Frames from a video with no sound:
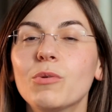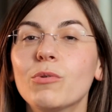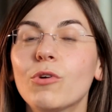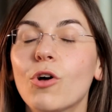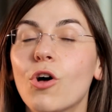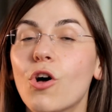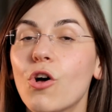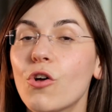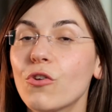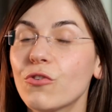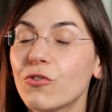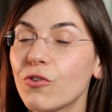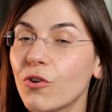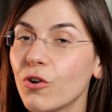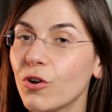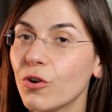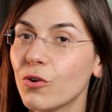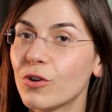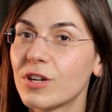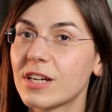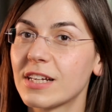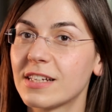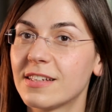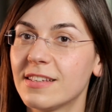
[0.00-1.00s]
We will also
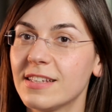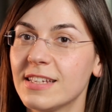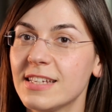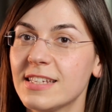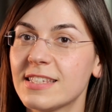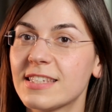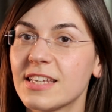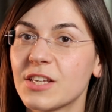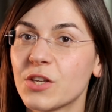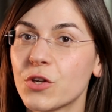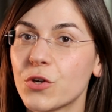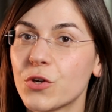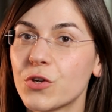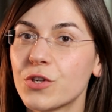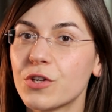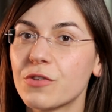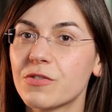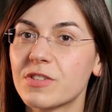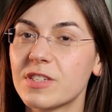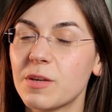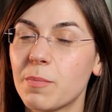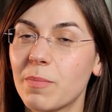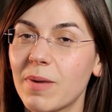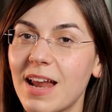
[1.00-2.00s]
look at the security
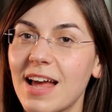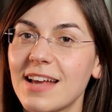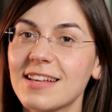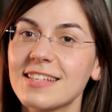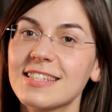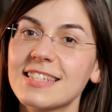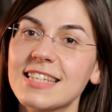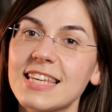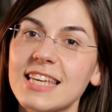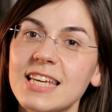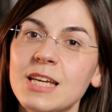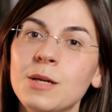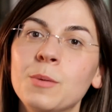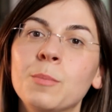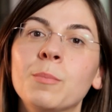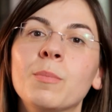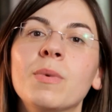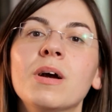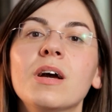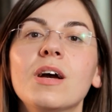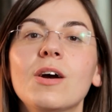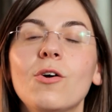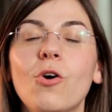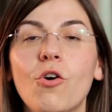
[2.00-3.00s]
of supply scheme
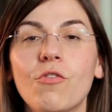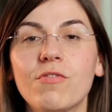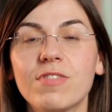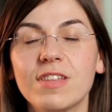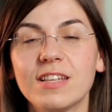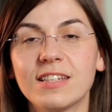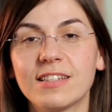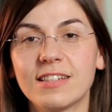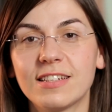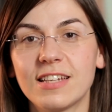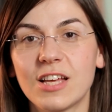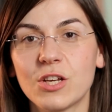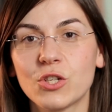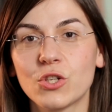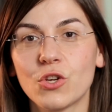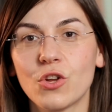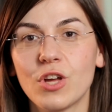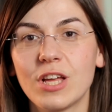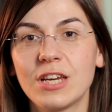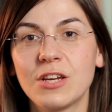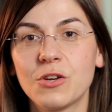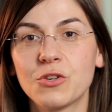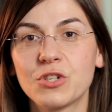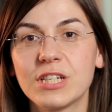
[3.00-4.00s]
of the
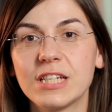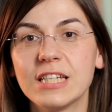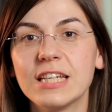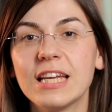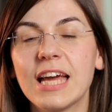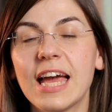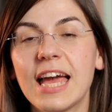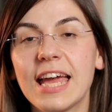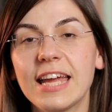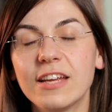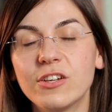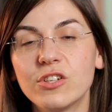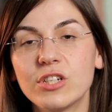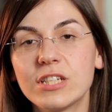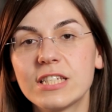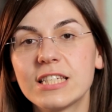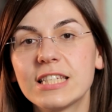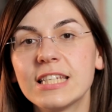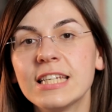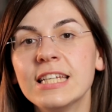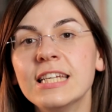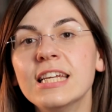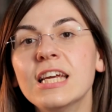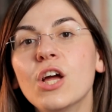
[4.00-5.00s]
International Energy
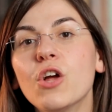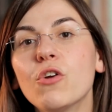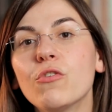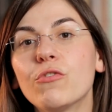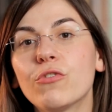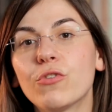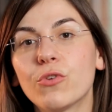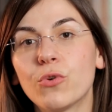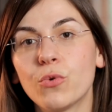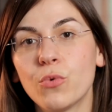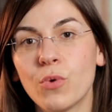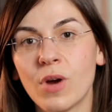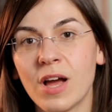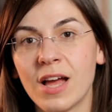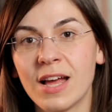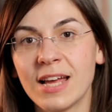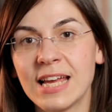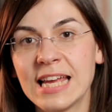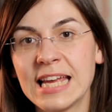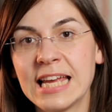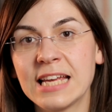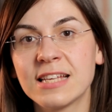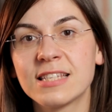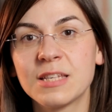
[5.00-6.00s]
Agency through
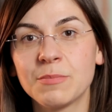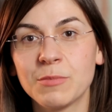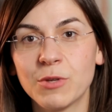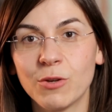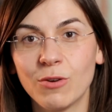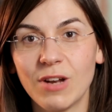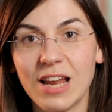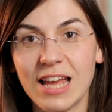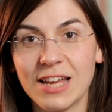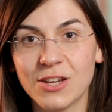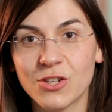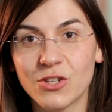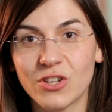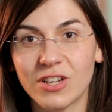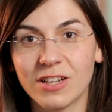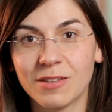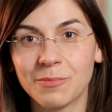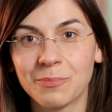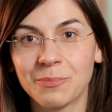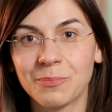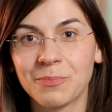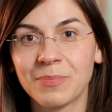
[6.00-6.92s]
a simulation.